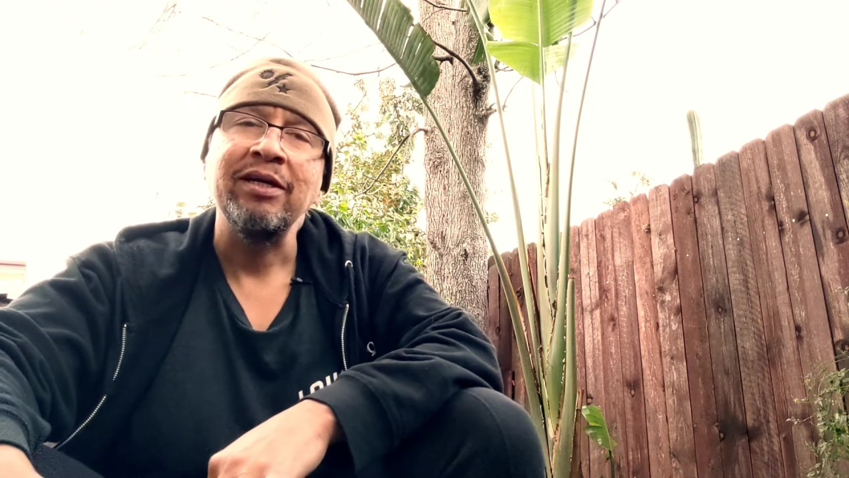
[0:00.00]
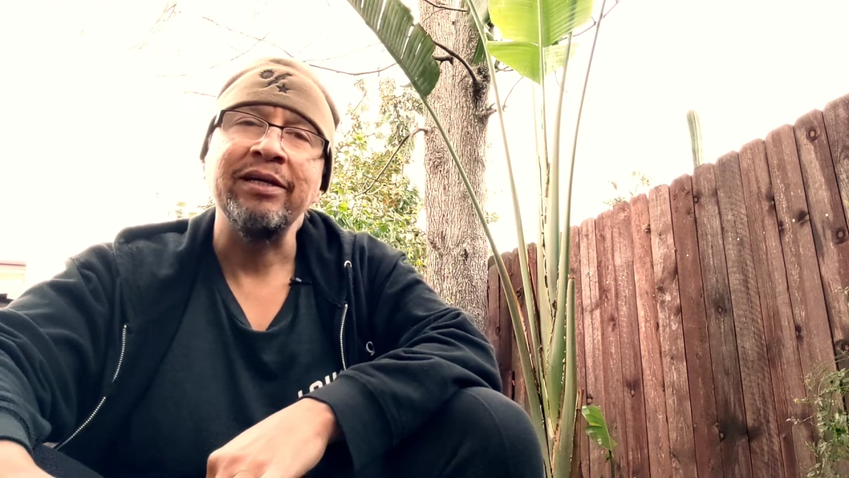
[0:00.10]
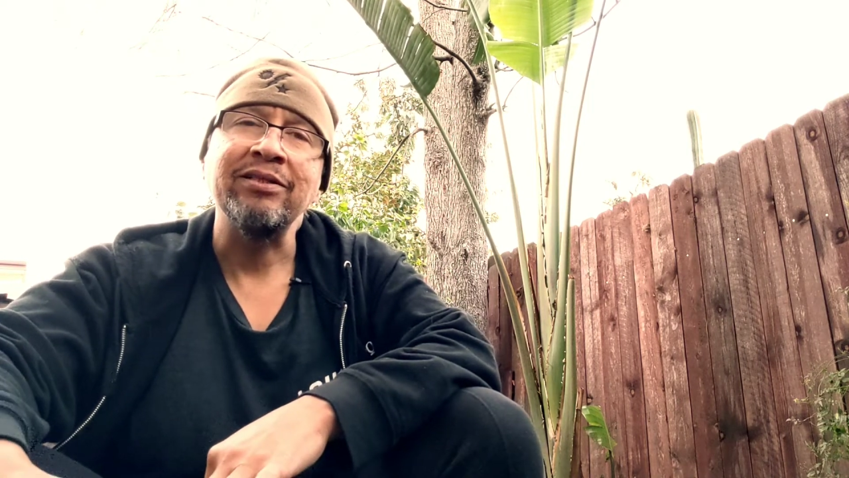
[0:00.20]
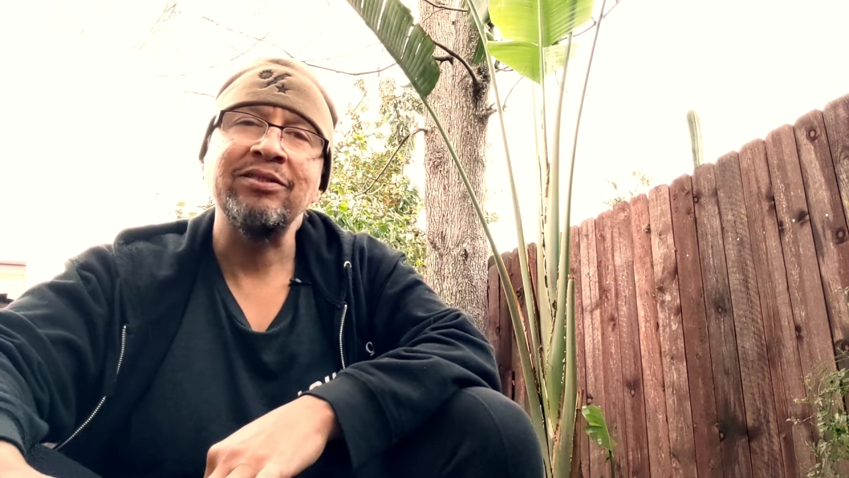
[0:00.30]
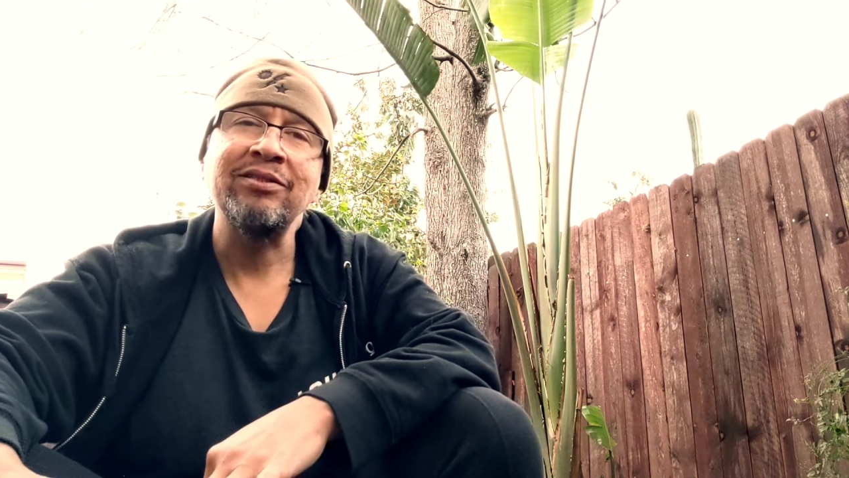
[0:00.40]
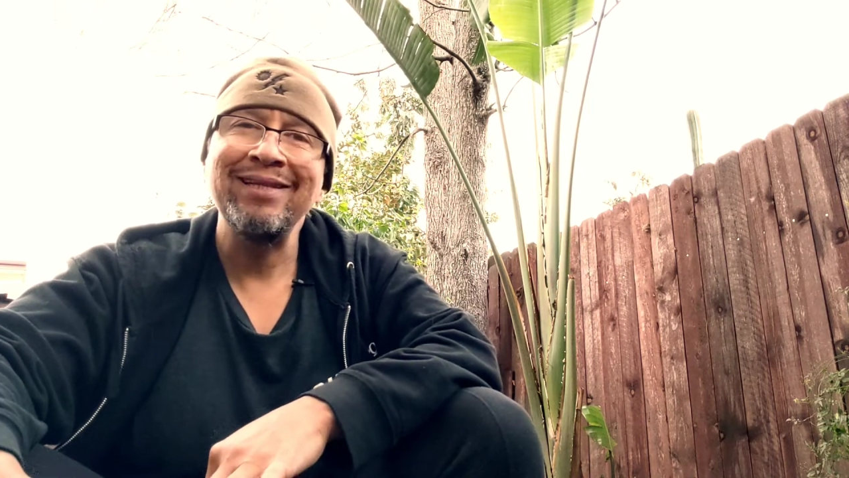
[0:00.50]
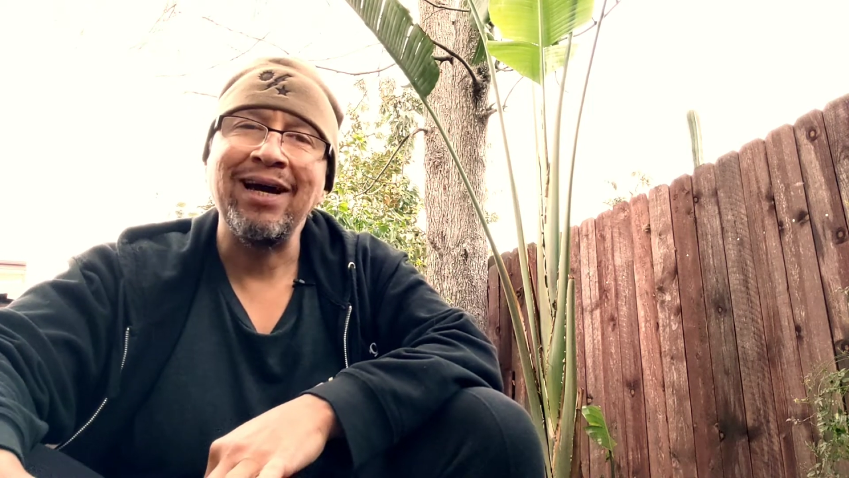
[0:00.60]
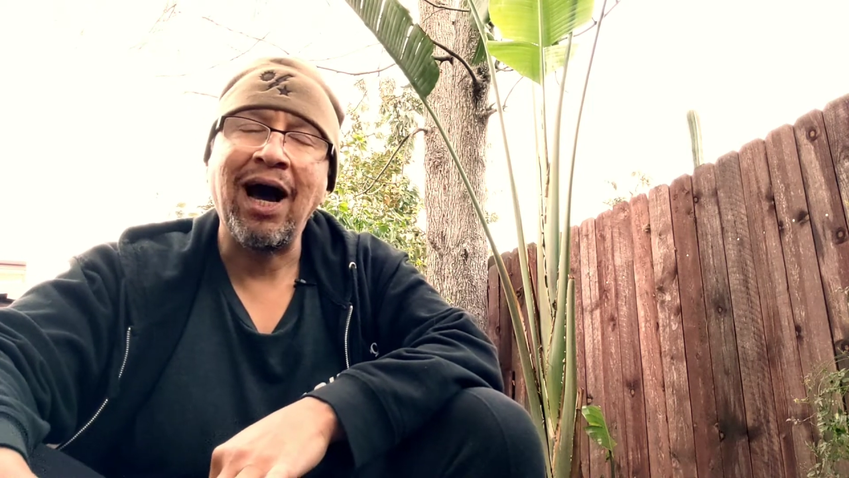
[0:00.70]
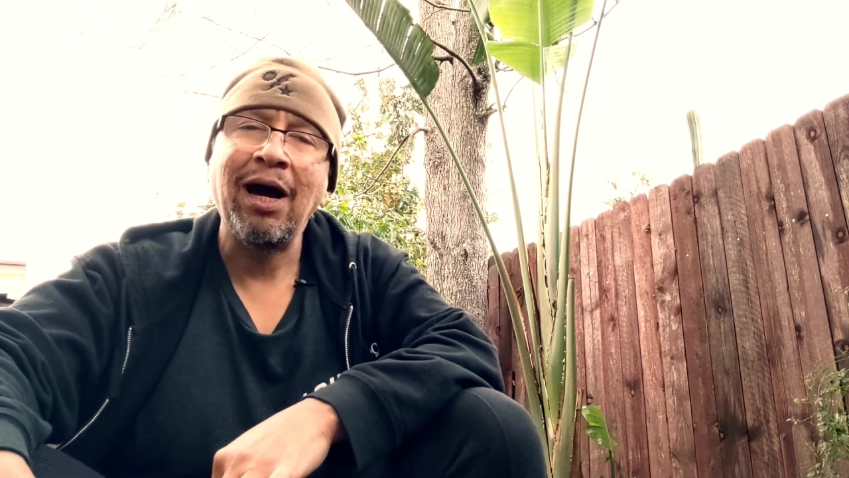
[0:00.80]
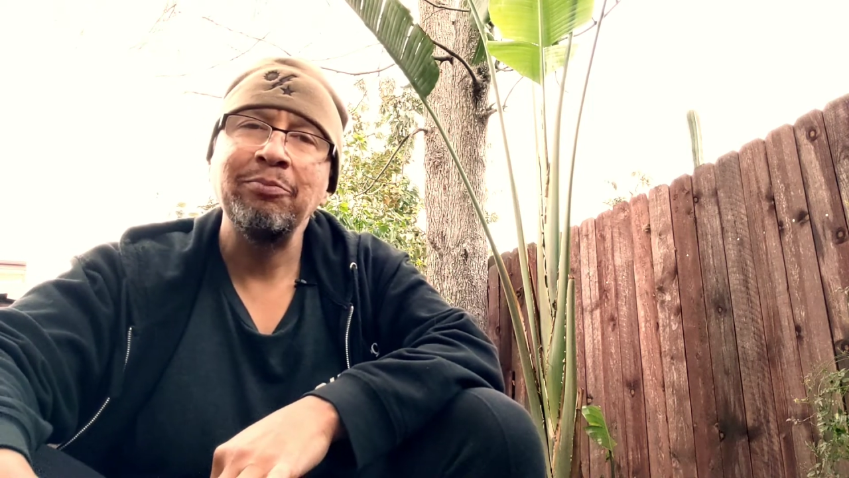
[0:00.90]
It's
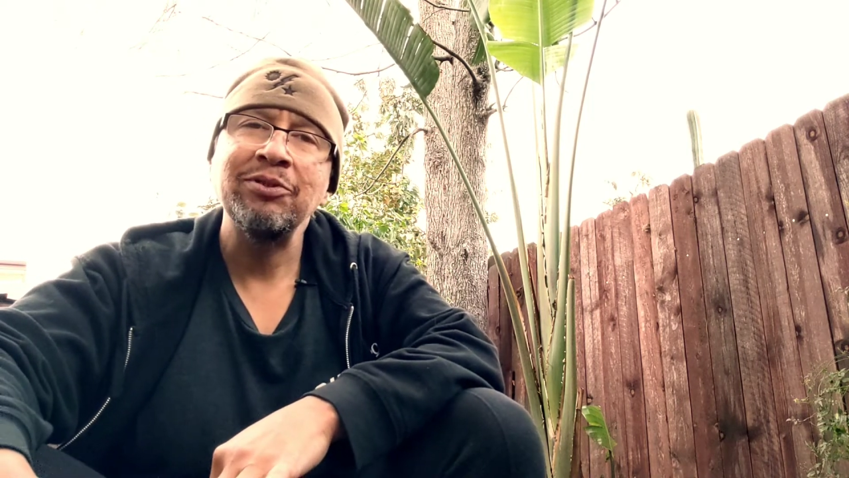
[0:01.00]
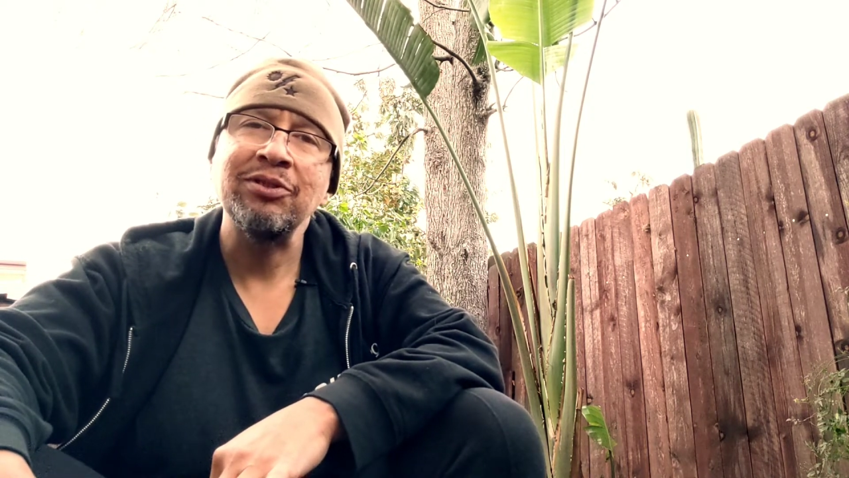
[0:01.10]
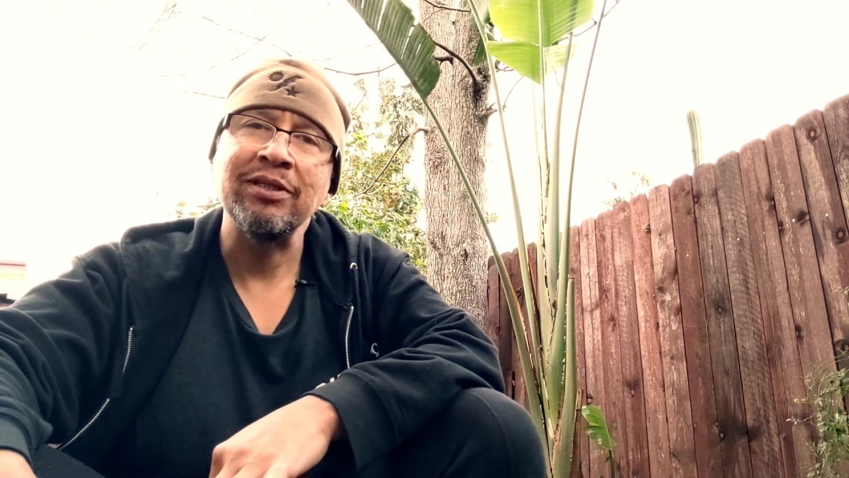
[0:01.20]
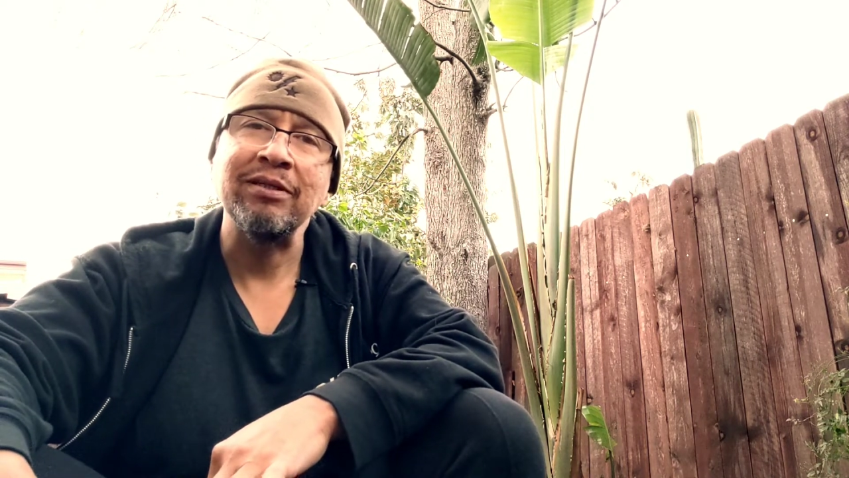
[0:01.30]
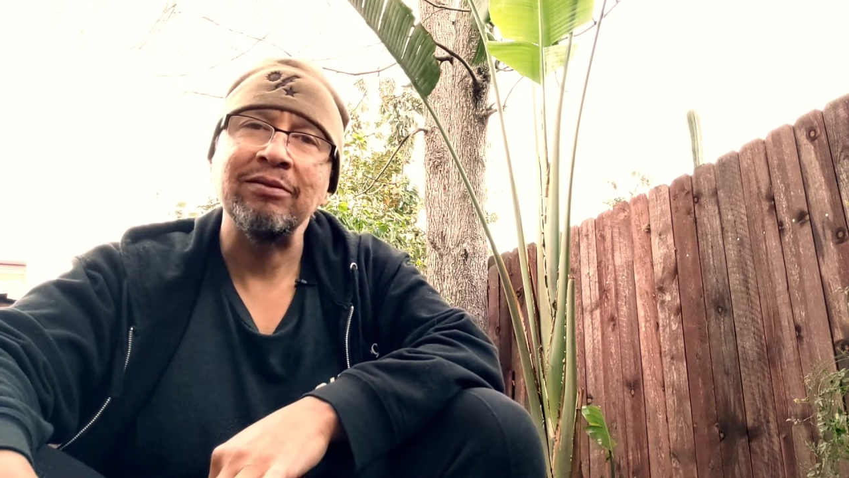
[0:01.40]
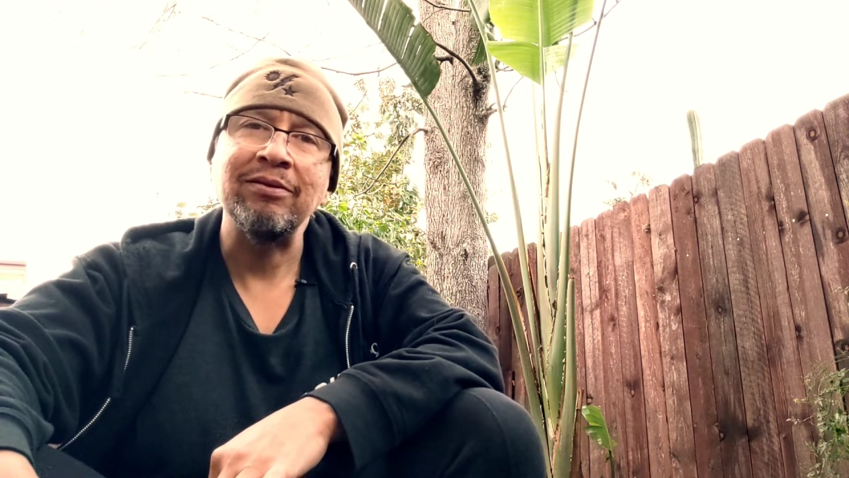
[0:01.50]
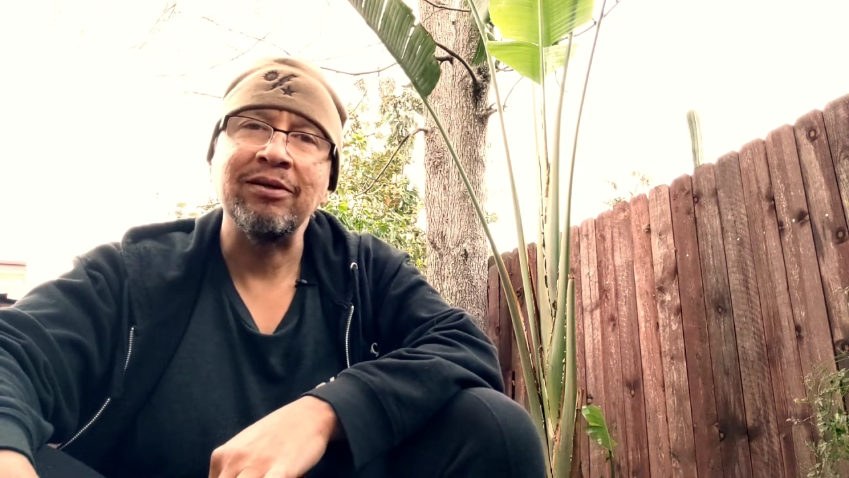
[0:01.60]
the opposite